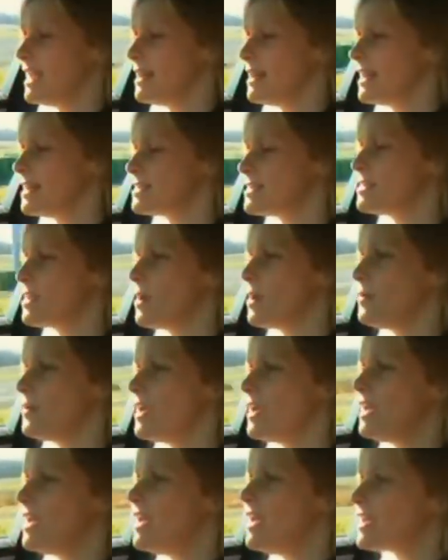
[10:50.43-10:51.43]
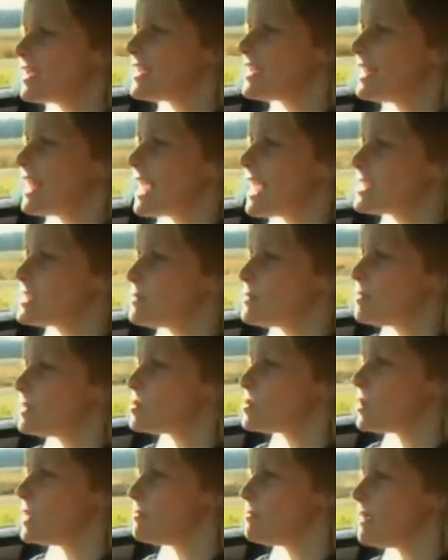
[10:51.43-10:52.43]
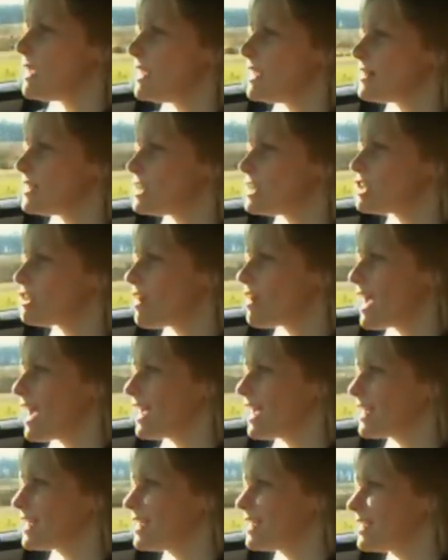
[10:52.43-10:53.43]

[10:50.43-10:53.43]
There's no connection between me and the track.